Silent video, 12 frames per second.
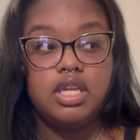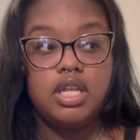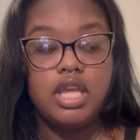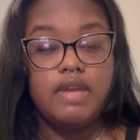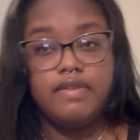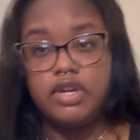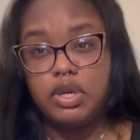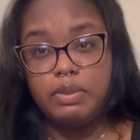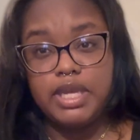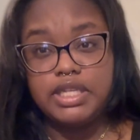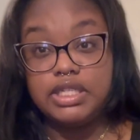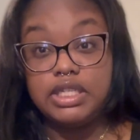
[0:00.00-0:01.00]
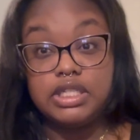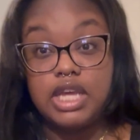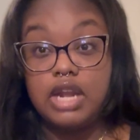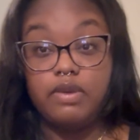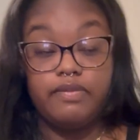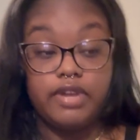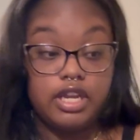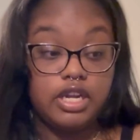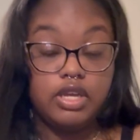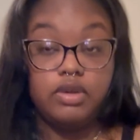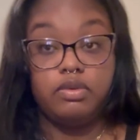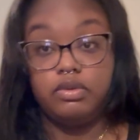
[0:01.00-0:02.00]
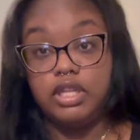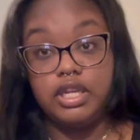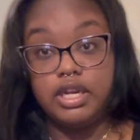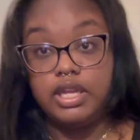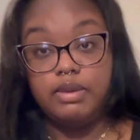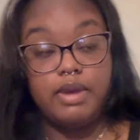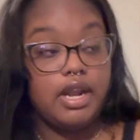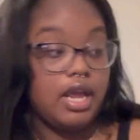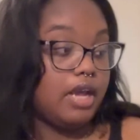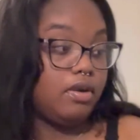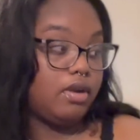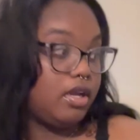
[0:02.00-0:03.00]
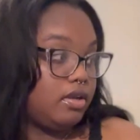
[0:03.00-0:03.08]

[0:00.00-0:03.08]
If it don't make sense, I don't fucking know. Look it up, I don't know.